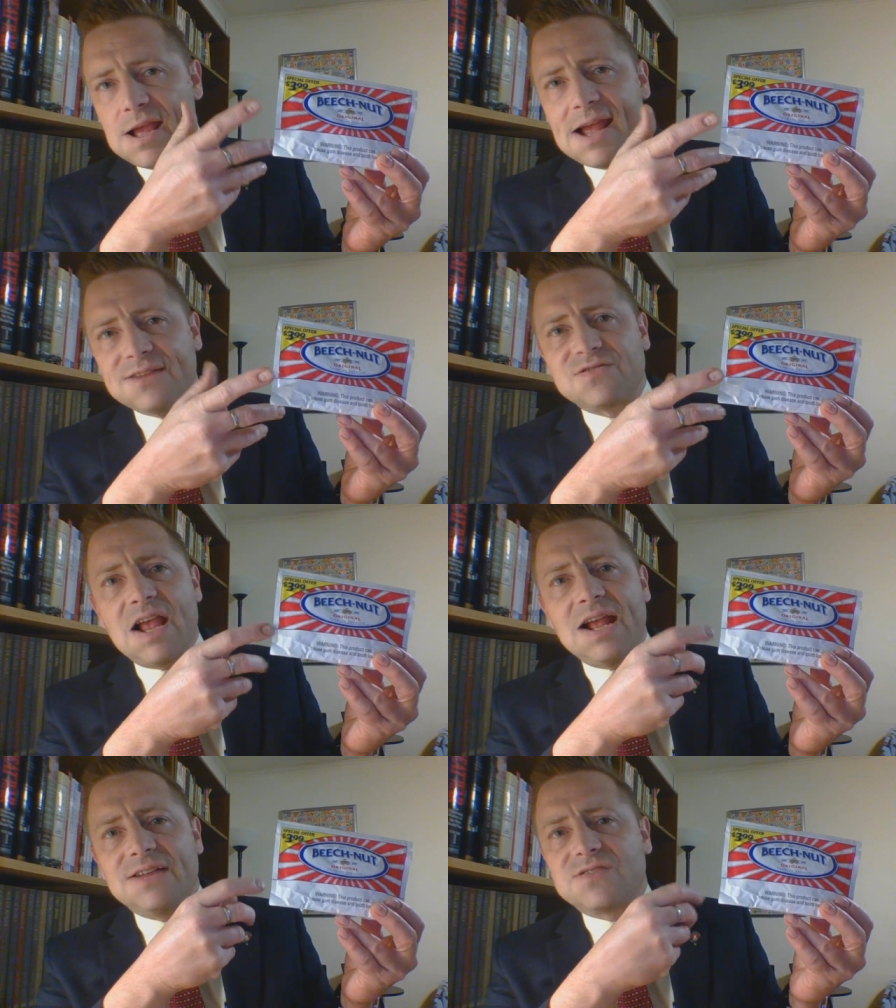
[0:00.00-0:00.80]
It's
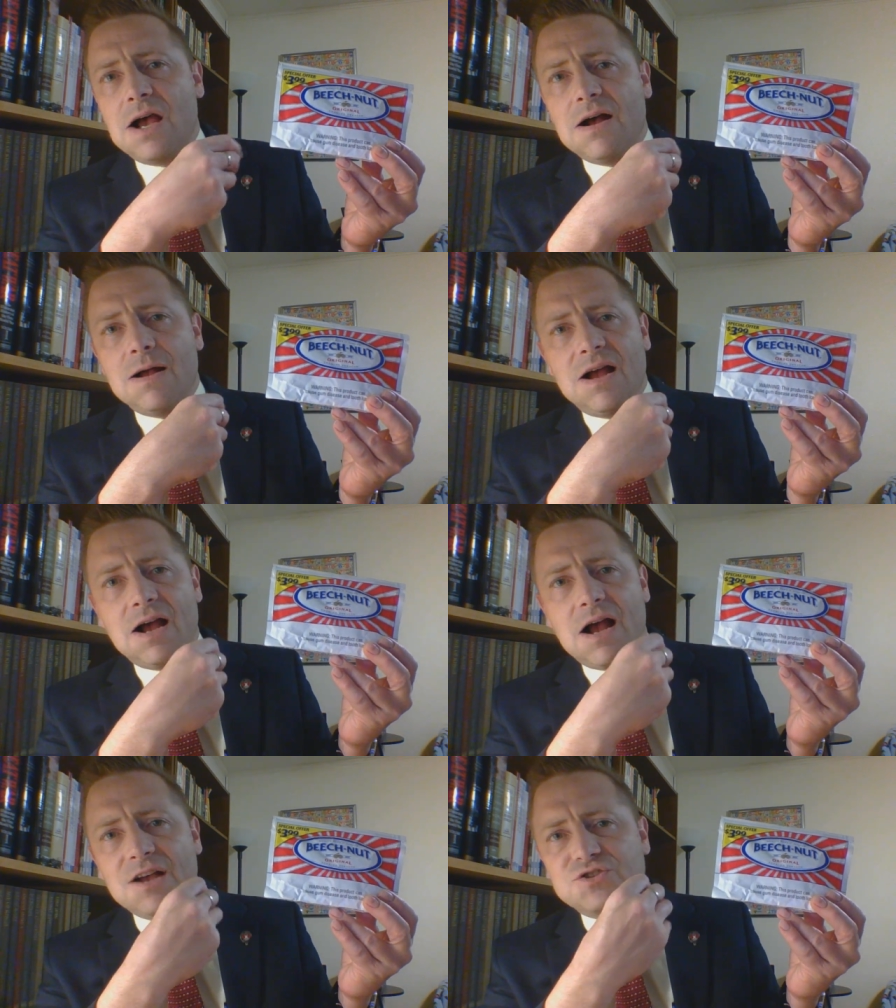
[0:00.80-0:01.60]
it's a, a,
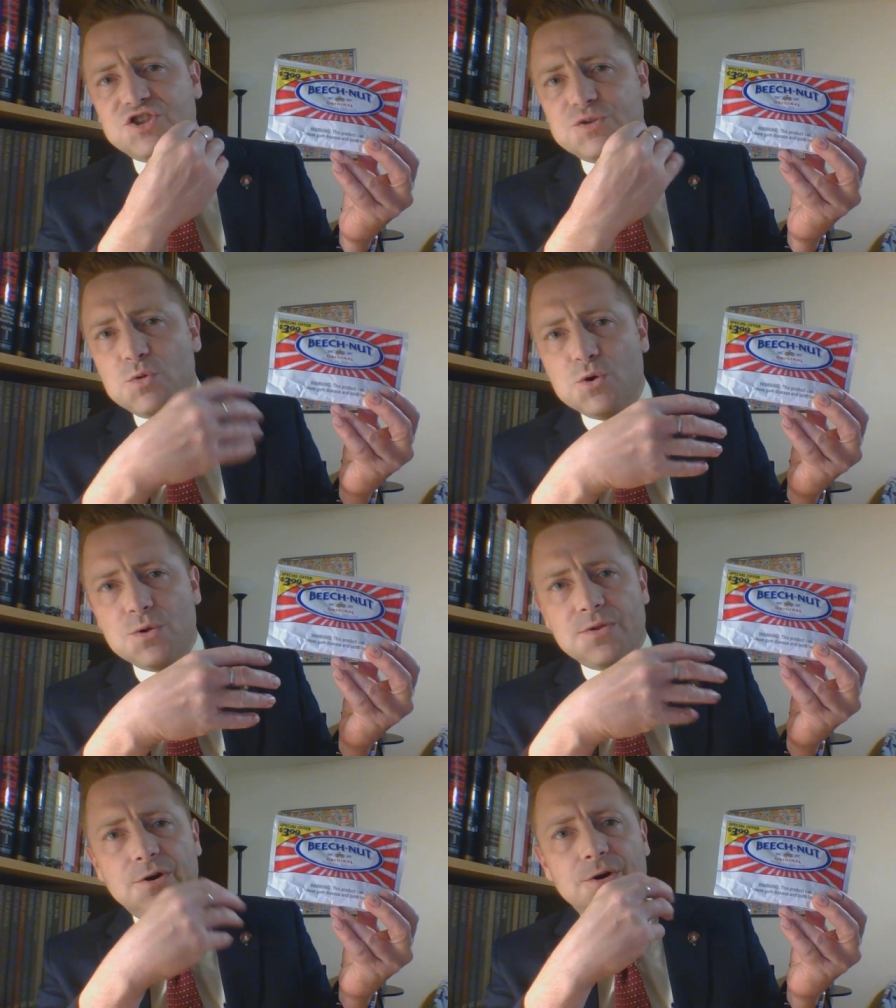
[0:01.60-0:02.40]
a
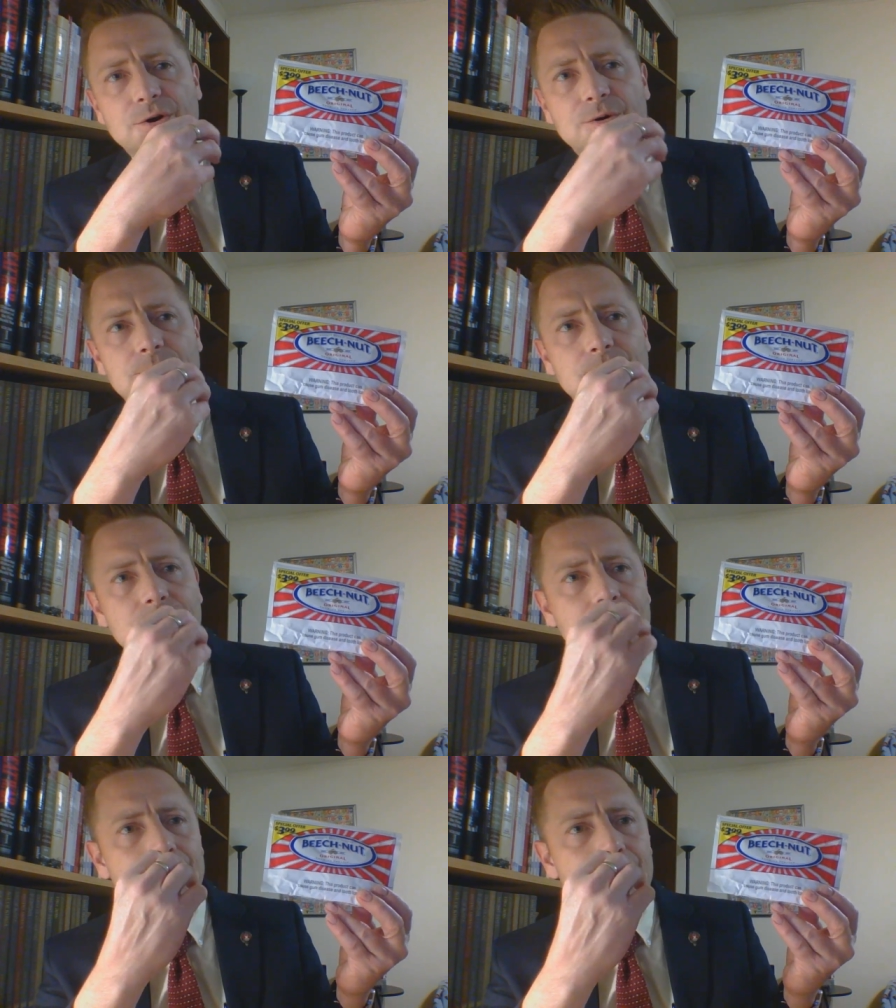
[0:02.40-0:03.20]
smoother,
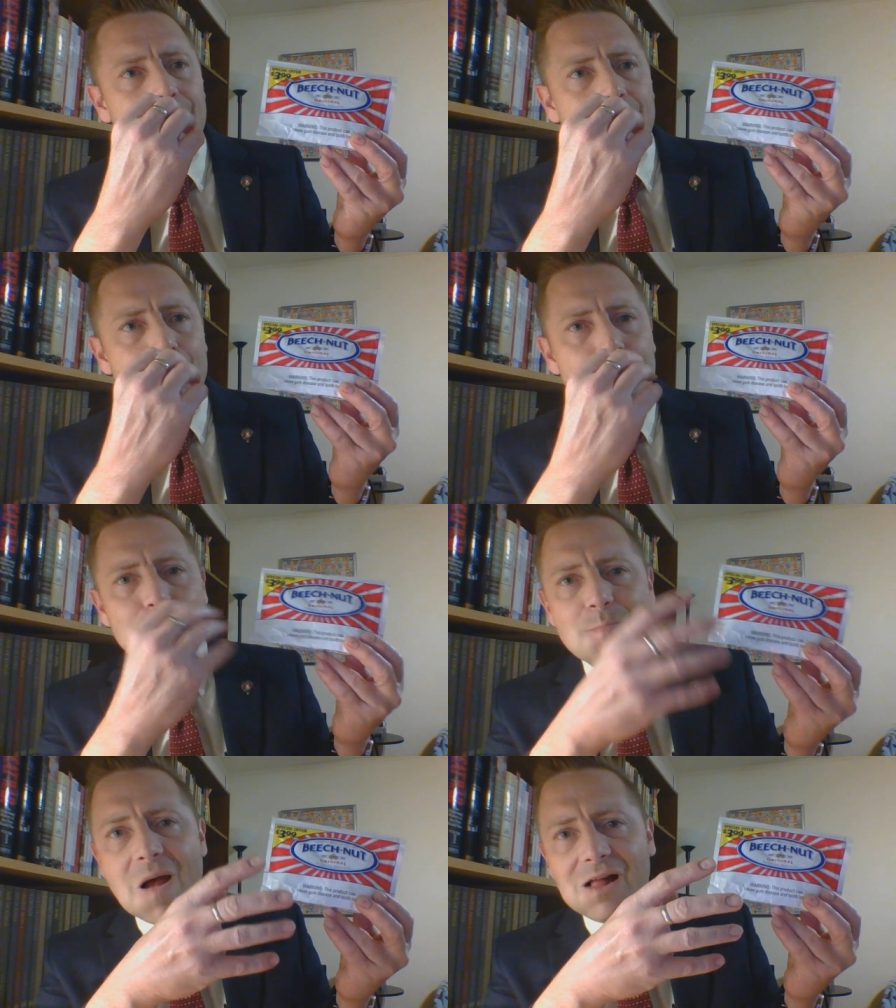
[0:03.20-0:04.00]

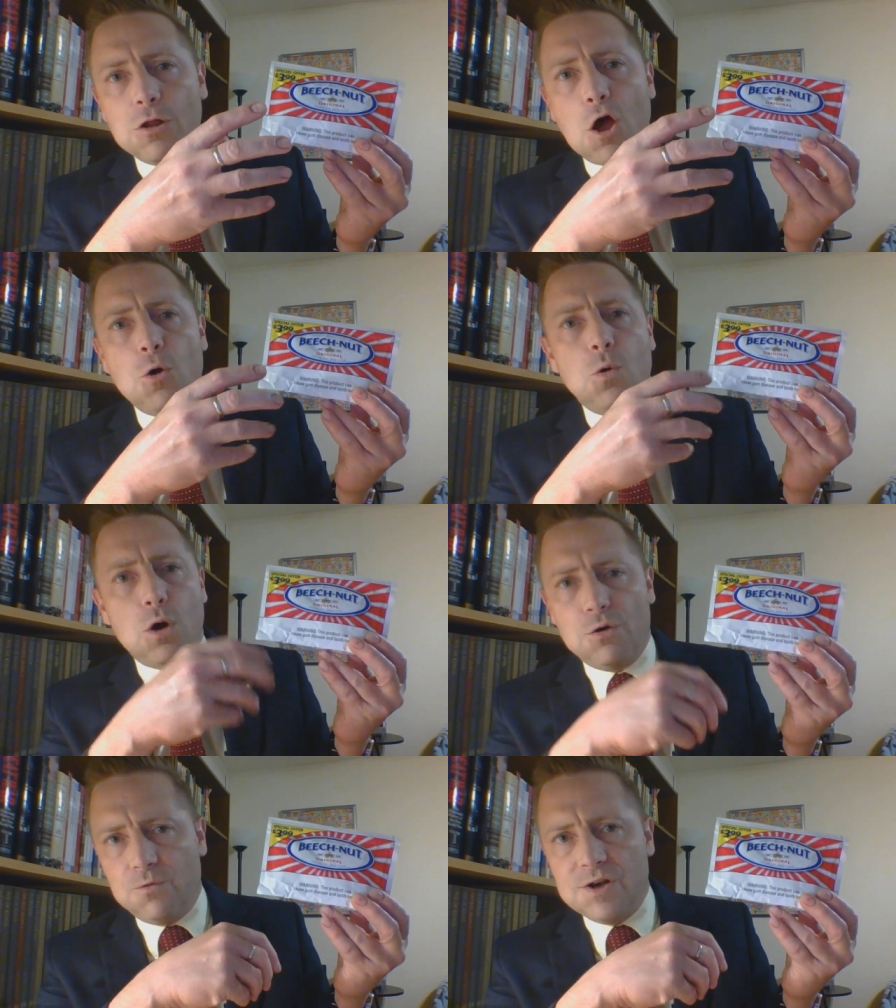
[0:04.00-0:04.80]
mellow
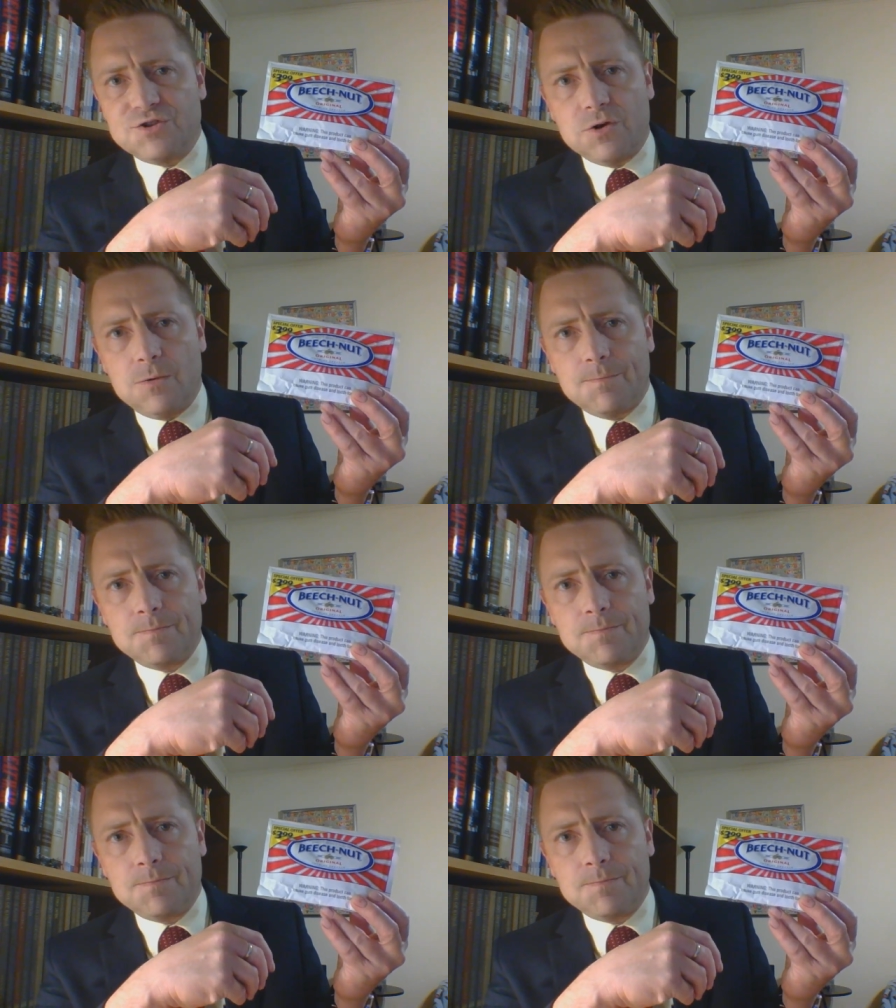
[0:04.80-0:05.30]
original.